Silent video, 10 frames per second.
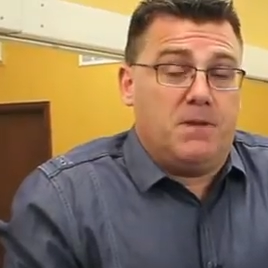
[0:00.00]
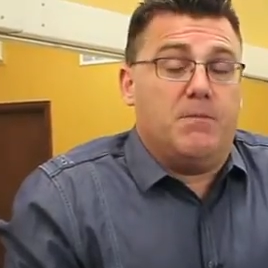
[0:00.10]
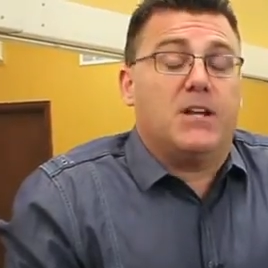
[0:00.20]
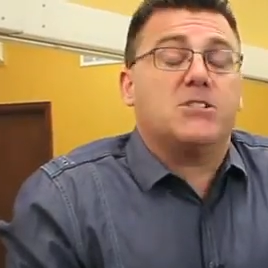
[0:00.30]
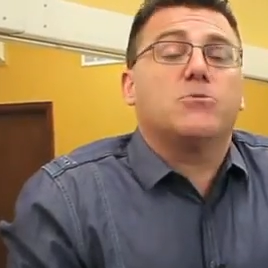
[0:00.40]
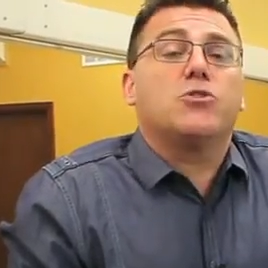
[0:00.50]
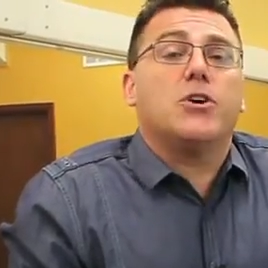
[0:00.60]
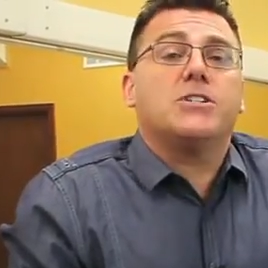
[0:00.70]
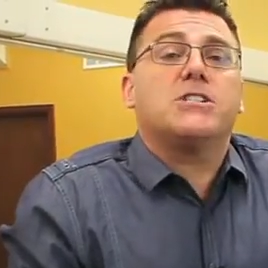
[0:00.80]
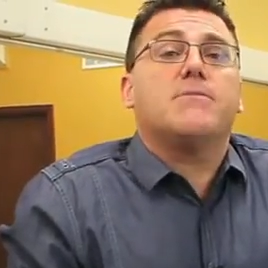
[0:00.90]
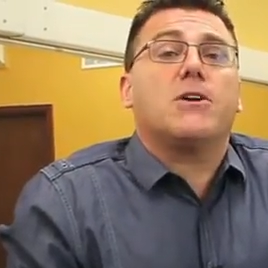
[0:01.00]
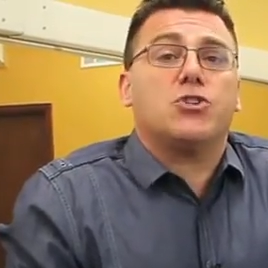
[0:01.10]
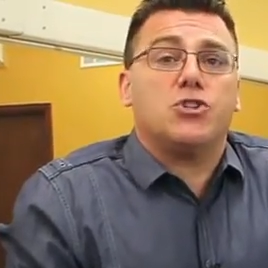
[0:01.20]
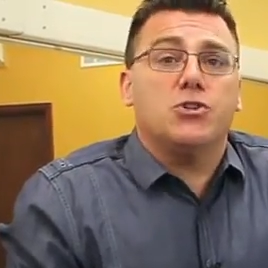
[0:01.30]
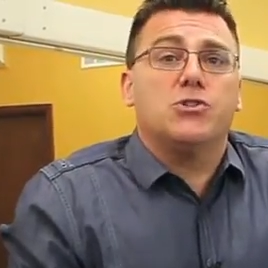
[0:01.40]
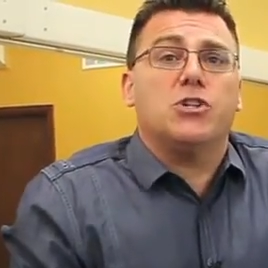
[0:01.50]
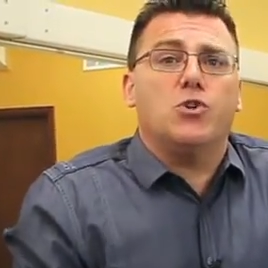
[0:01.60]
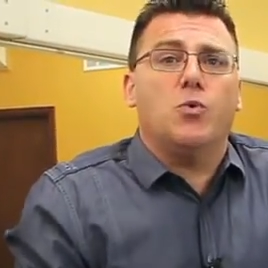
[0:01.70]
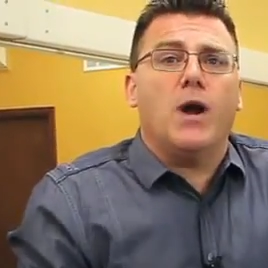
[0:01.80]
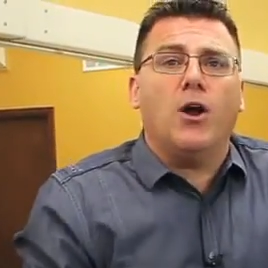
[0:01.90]
Make some choices about the shoes that
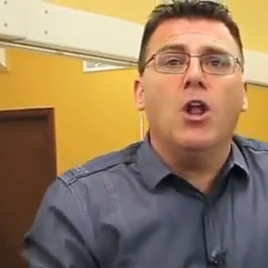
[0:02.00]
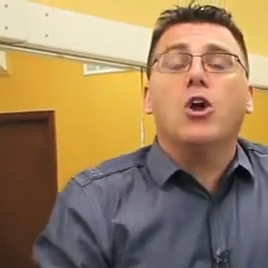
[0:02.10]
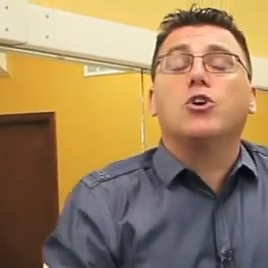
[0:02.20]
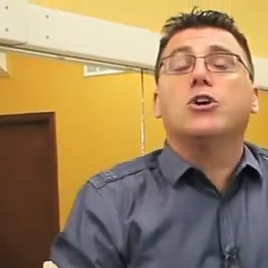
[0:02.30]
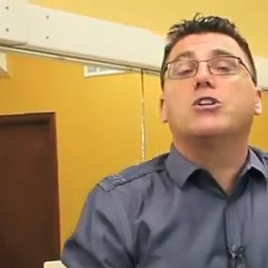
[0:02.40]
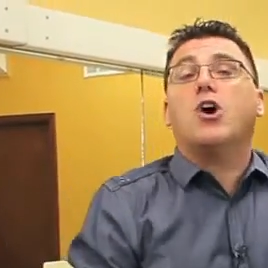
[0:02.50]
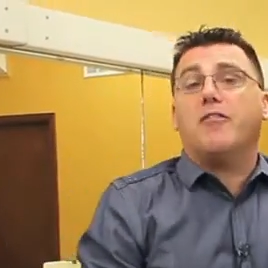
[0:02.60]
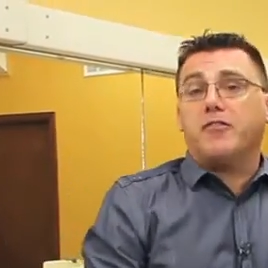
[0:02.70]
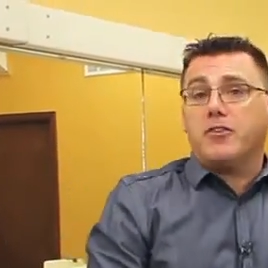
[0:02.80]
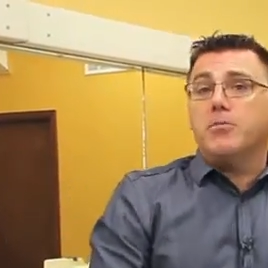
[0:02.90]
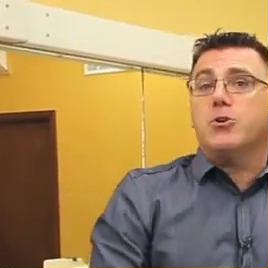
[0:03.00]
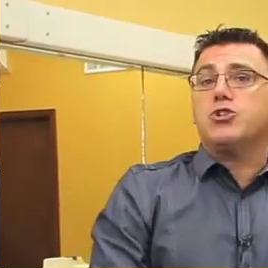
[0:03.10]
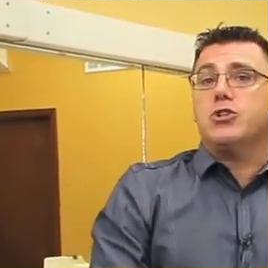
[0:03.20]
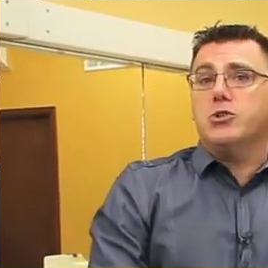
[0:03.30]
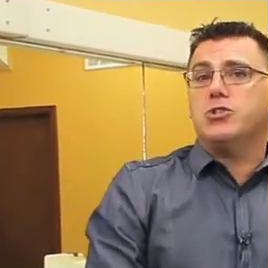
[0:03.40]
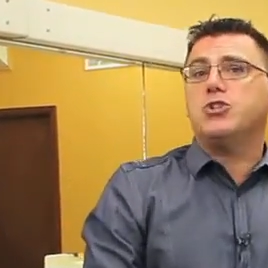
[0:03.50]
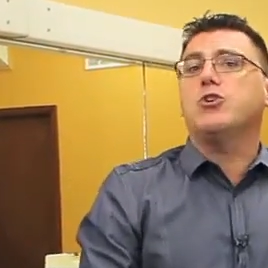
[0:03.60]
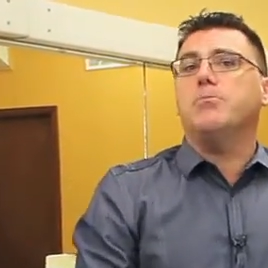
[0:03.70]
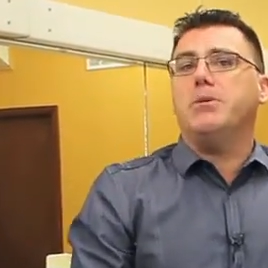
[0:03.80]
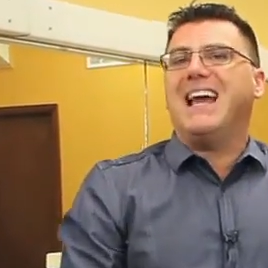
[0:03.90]
you wear. Good, comfortable shoes that you can be